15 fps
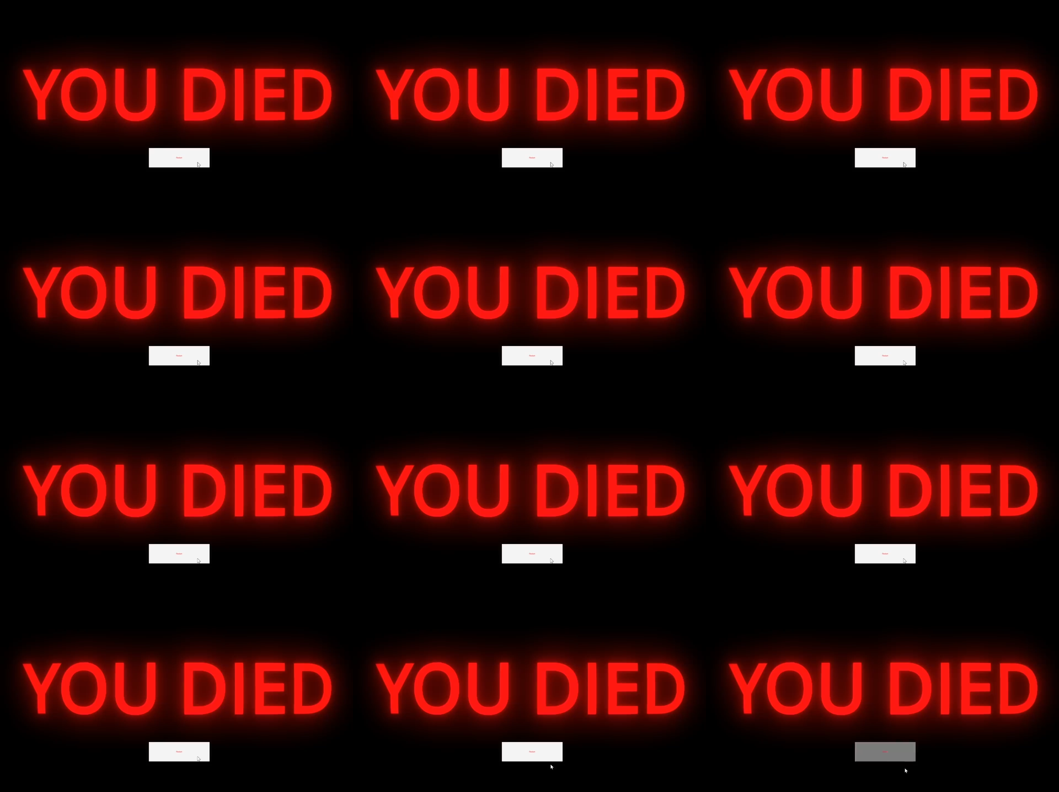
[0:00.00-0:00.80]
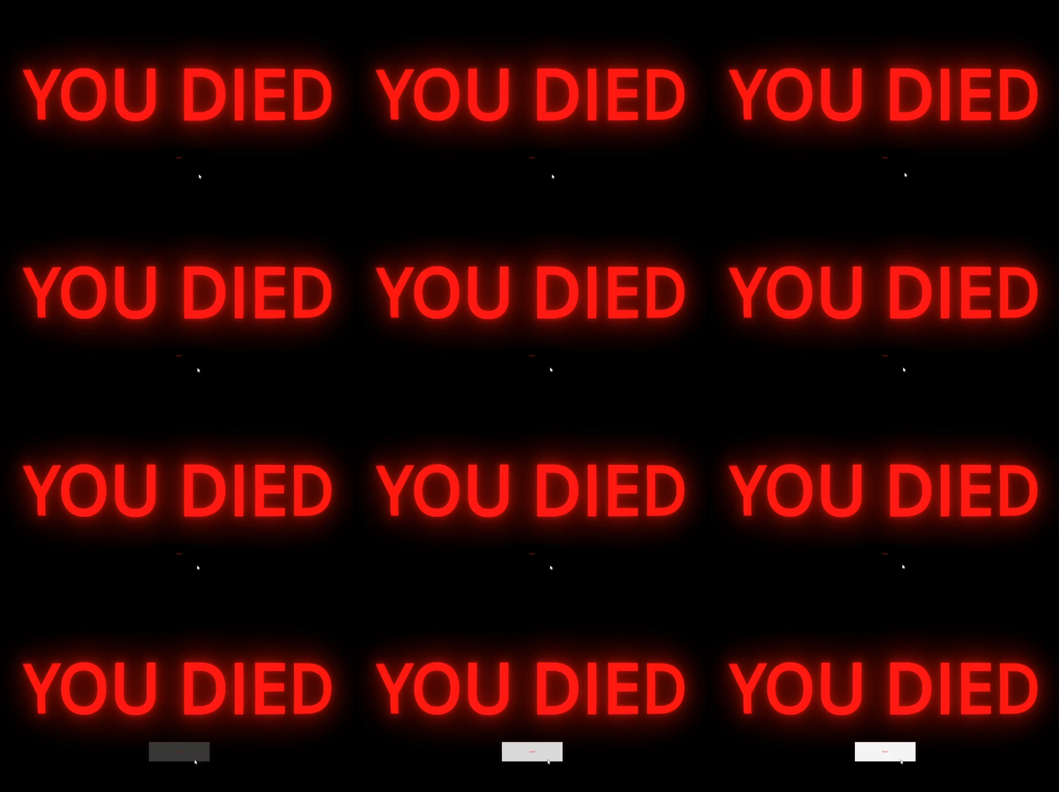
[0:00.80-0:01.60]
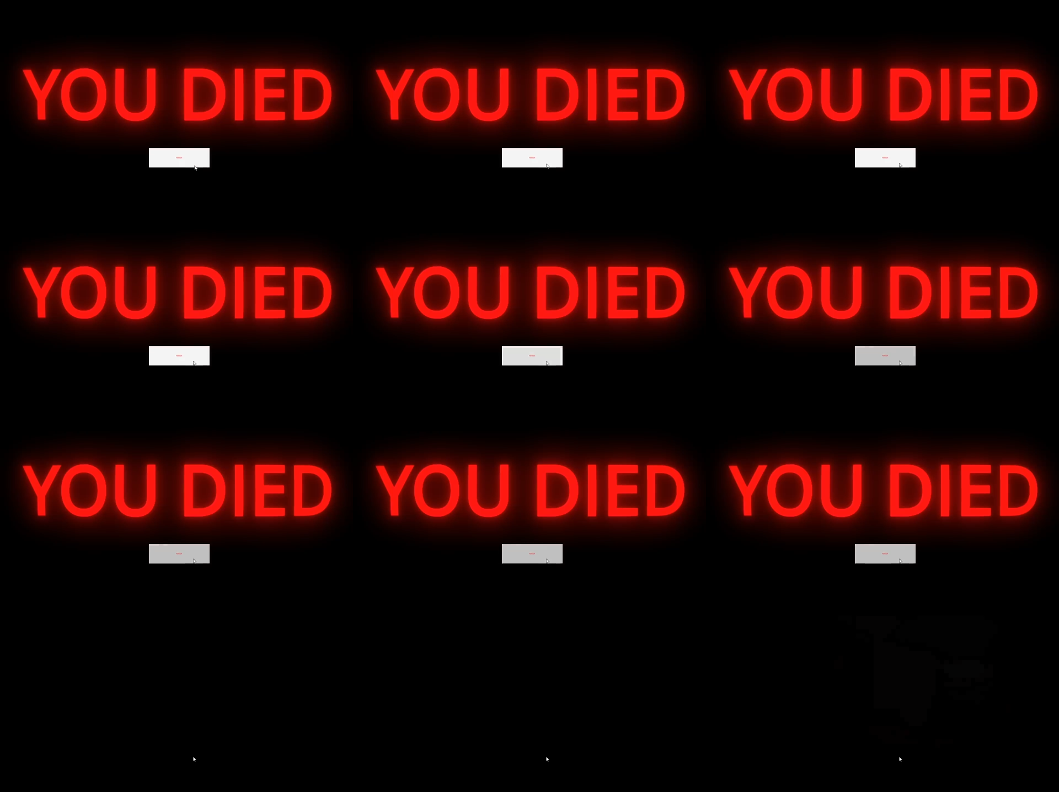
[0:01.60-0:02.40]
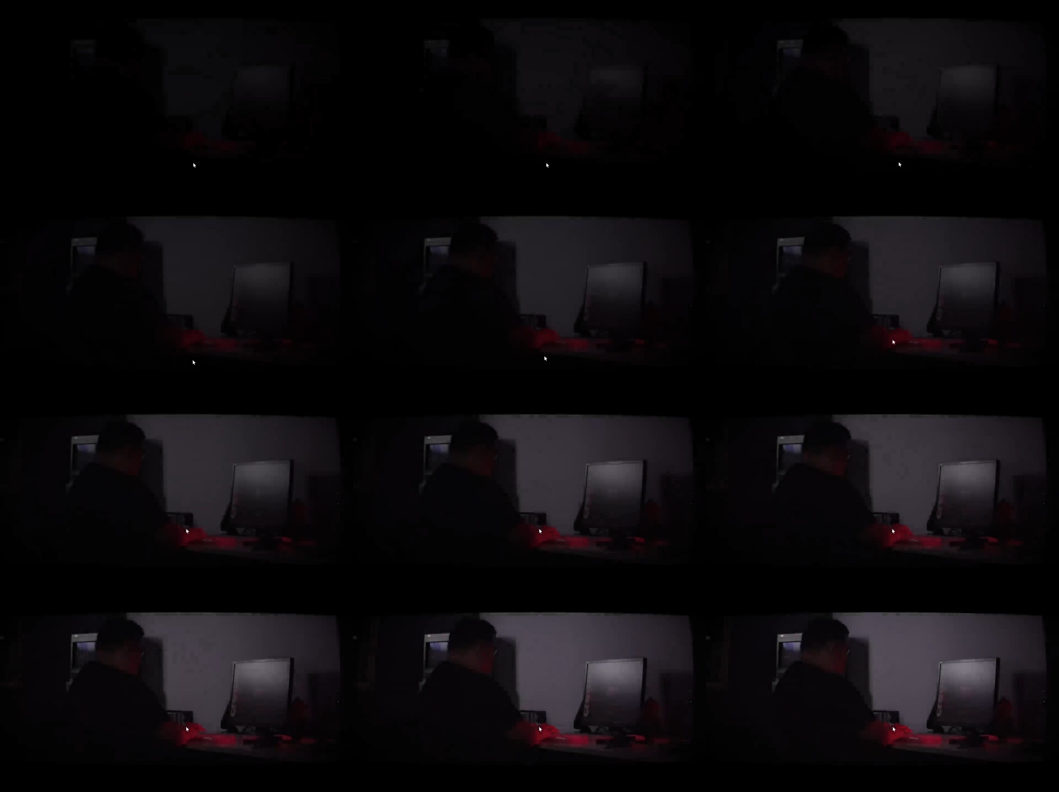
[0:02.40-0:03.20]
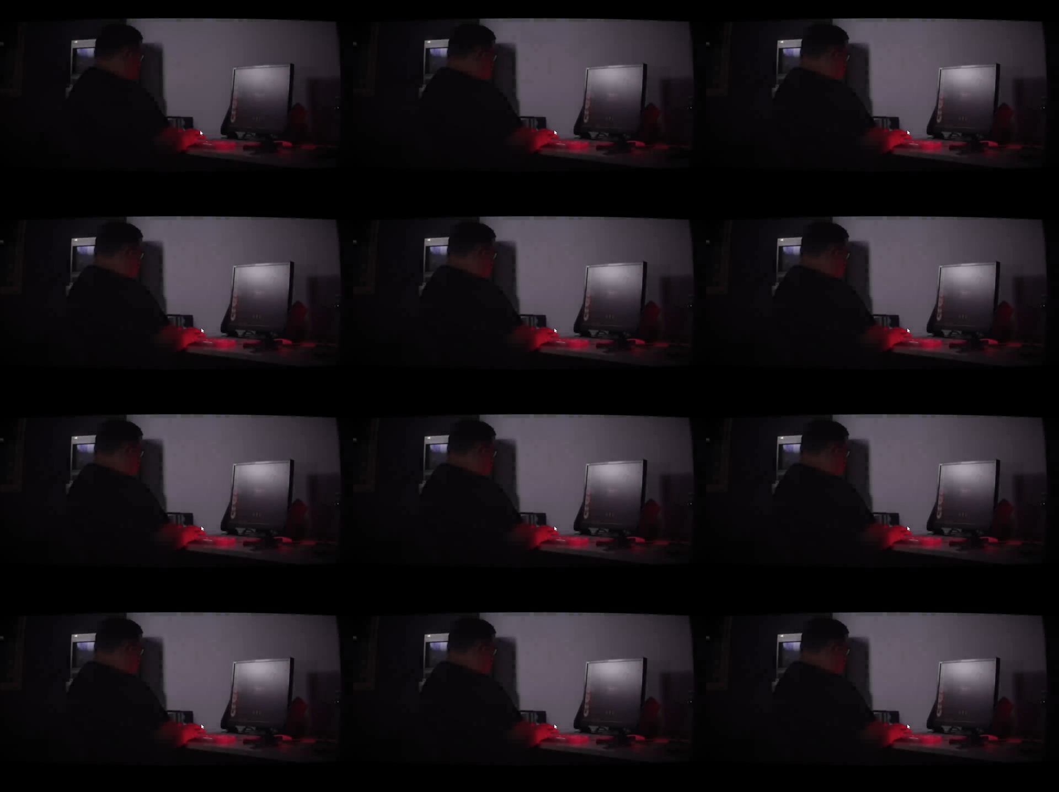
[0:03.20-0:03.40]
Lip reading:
Nobody's mouth can be seen.